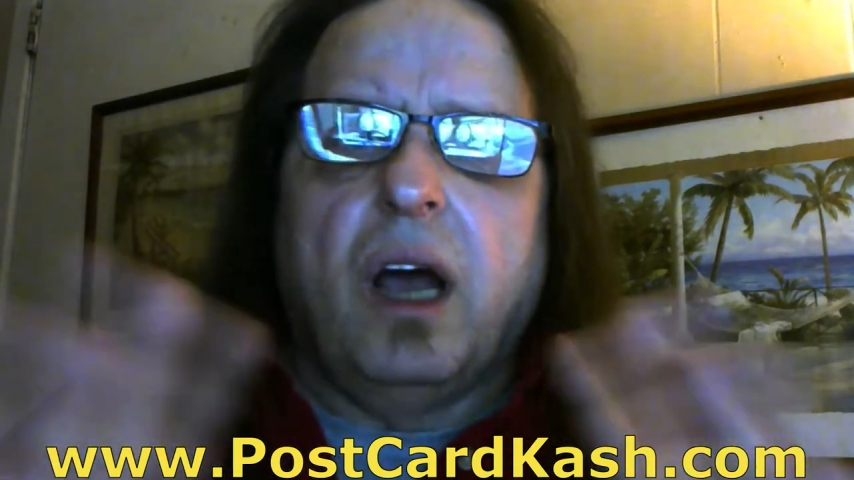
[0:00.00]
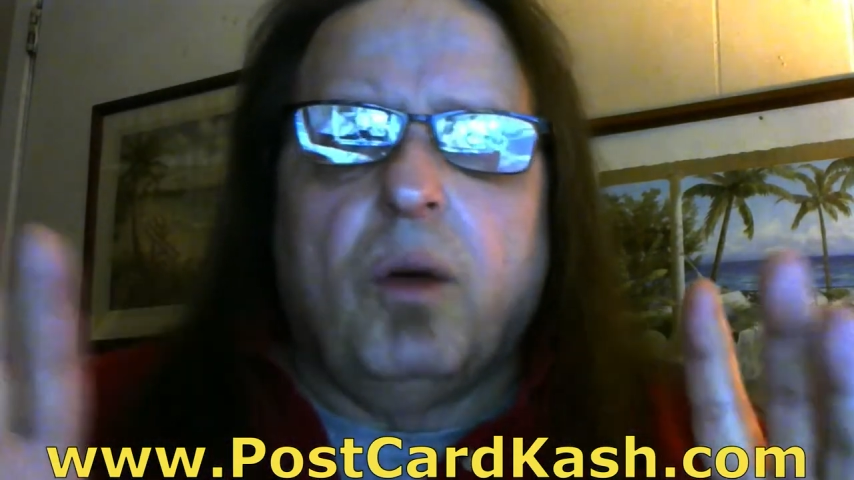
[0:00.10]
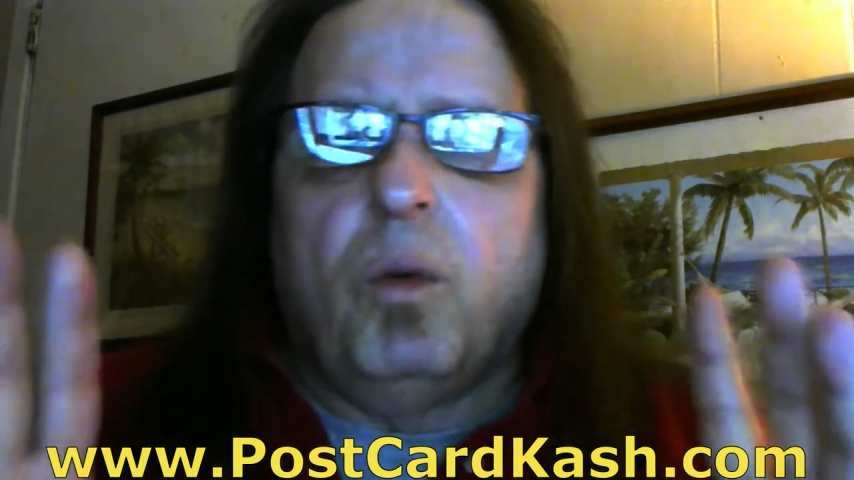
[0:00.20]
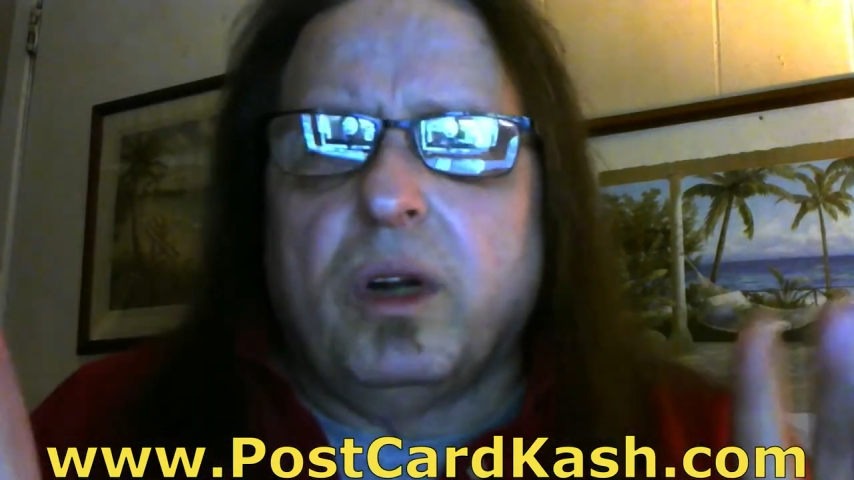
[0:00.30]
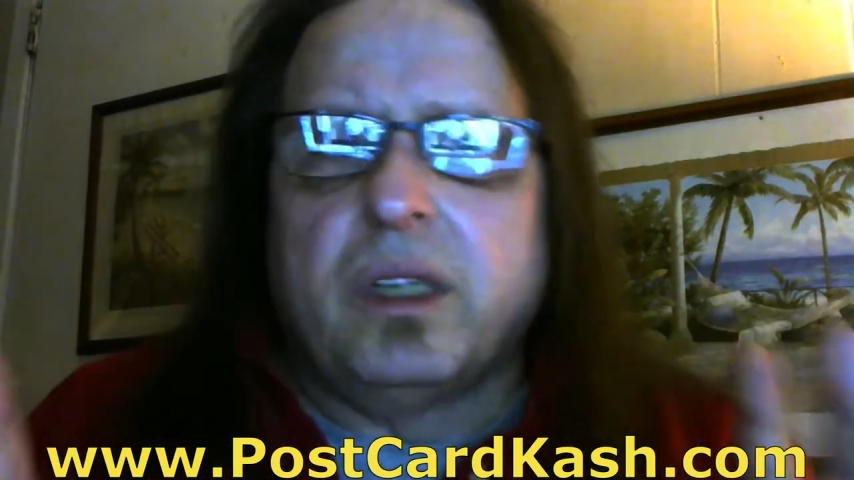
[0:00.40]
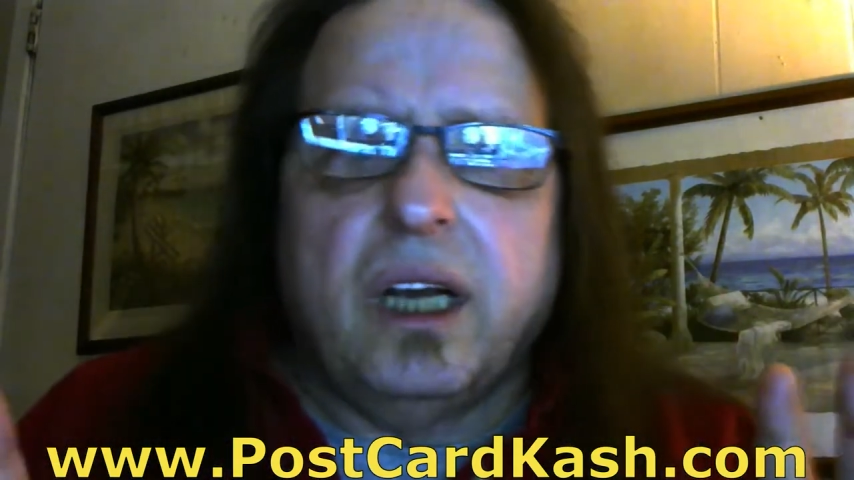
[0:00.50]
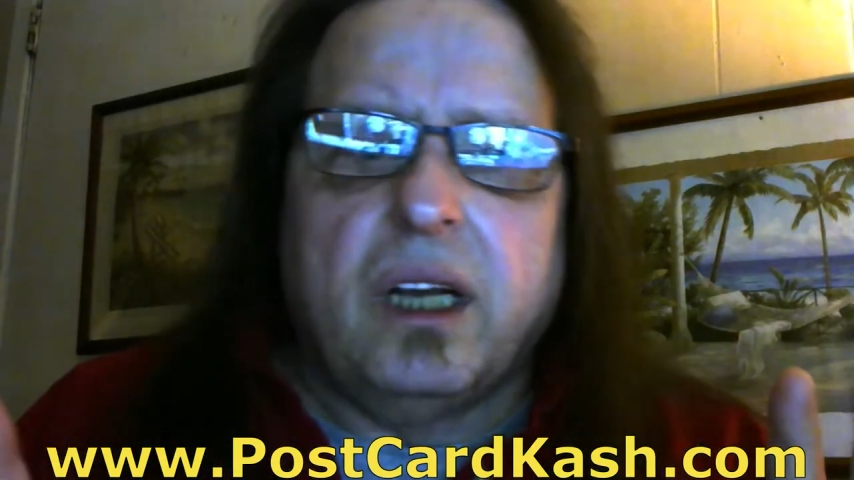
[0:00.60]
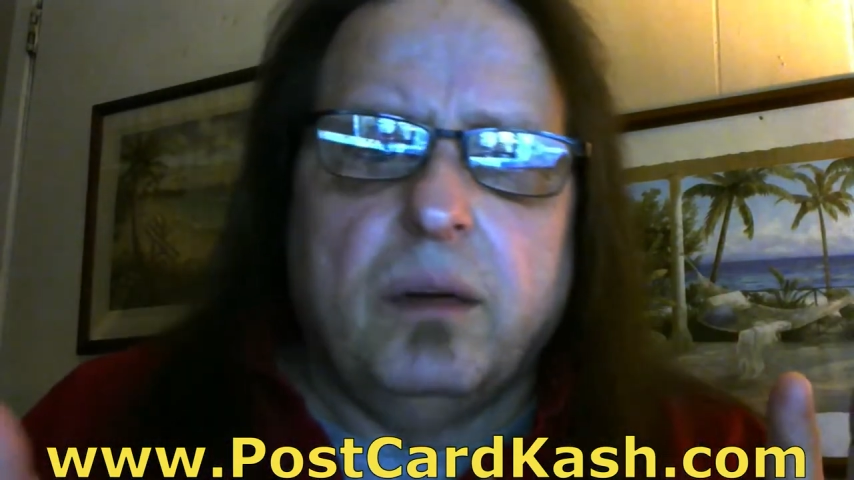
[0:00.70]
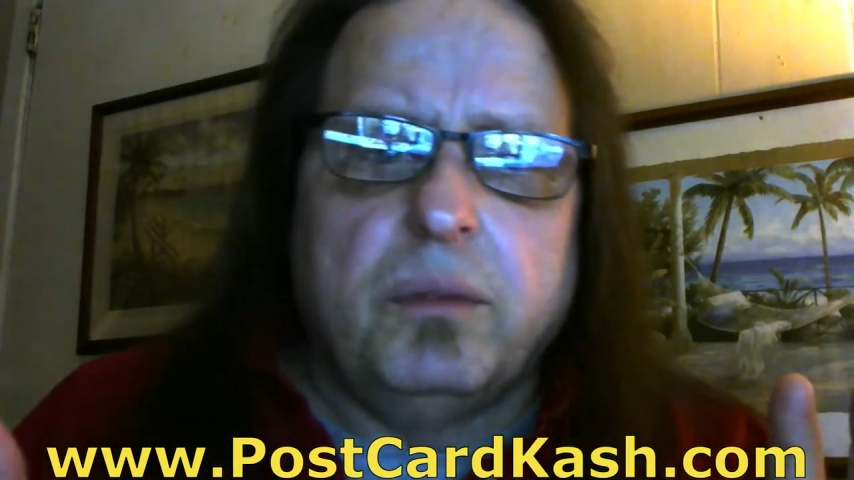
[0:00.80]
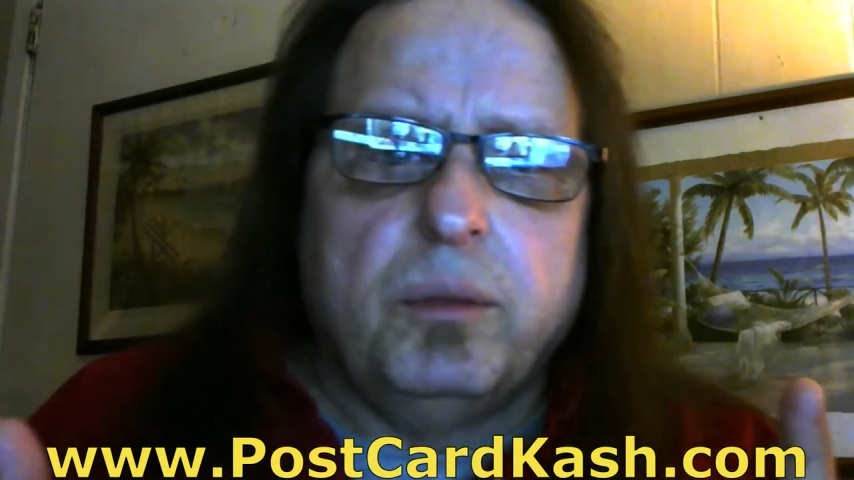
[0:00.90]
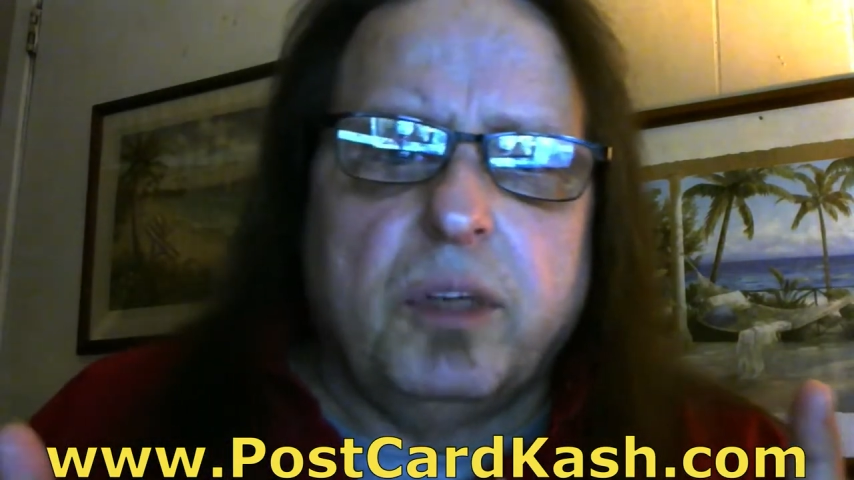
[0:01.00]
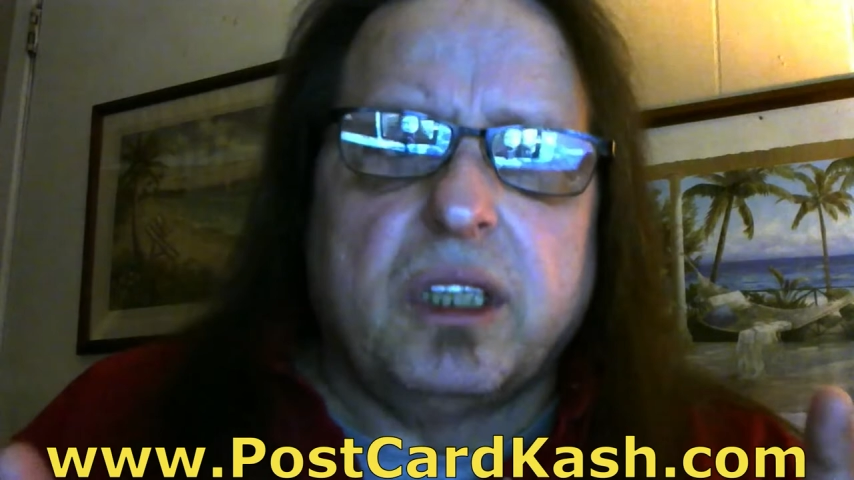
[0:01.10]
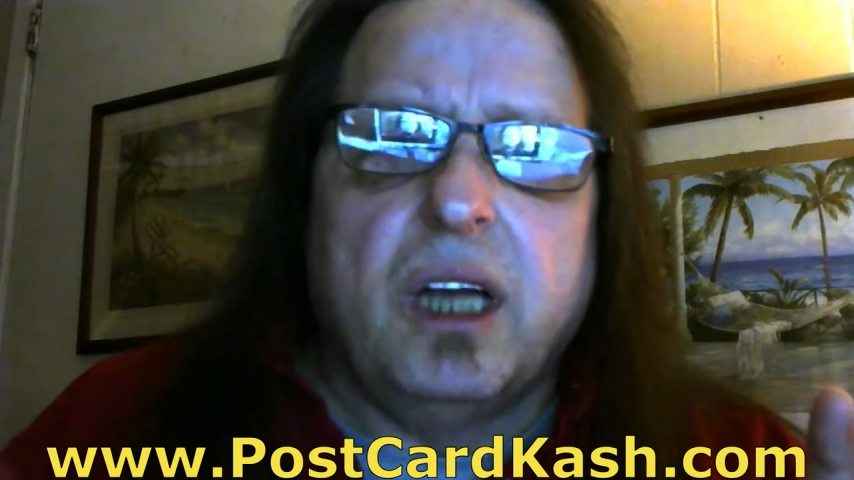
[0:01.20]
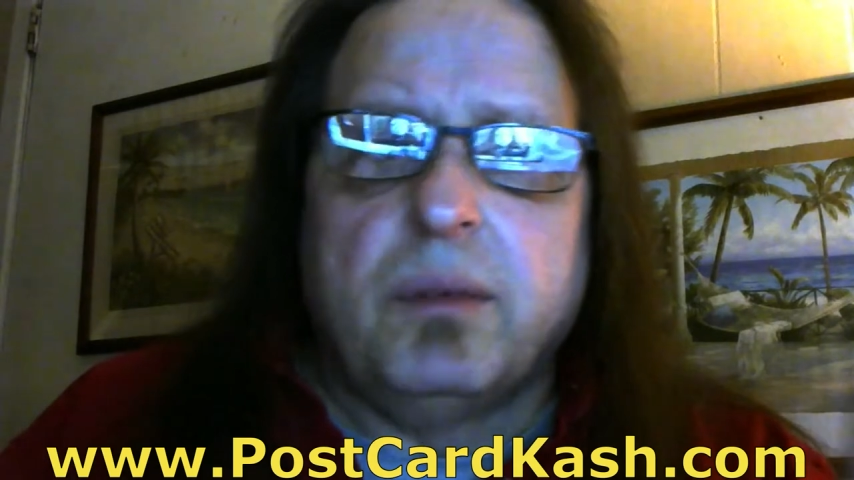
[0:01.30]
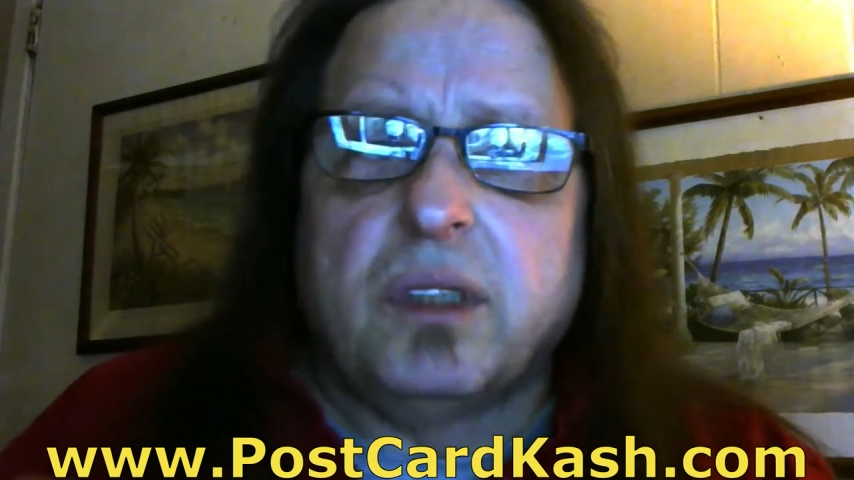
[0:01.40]
I don't want to take up too much
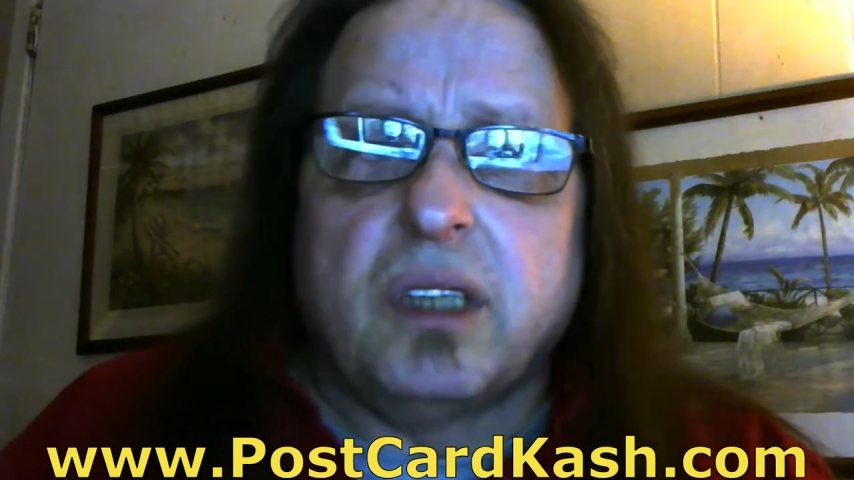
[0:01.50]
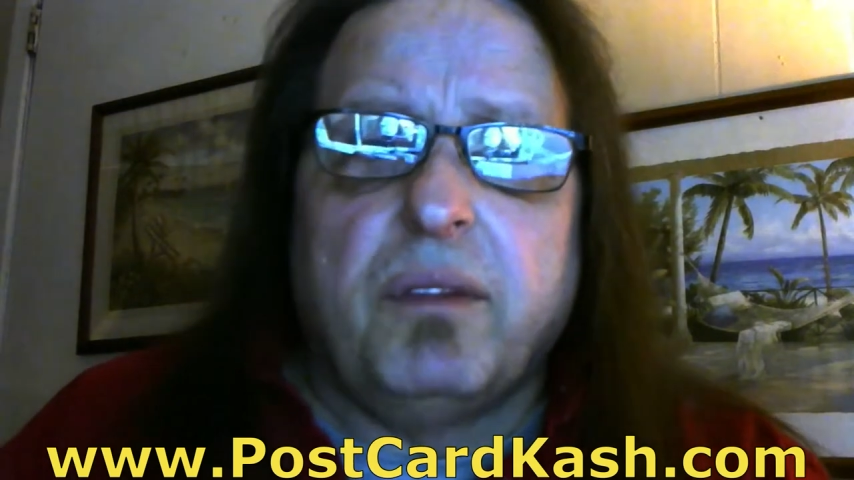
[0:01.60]
time because I